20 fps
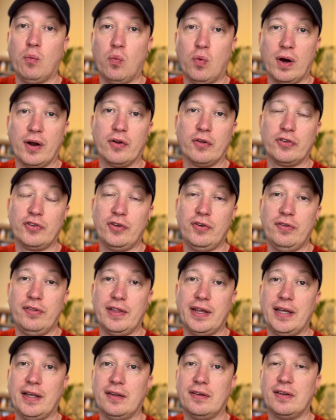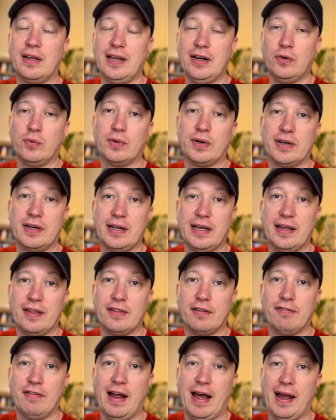one or two things in order to get the
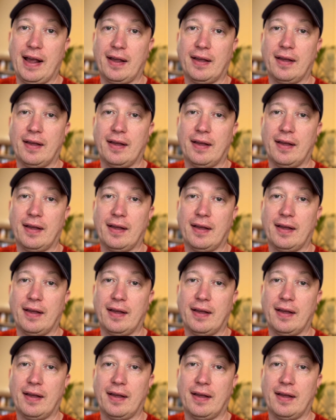flag.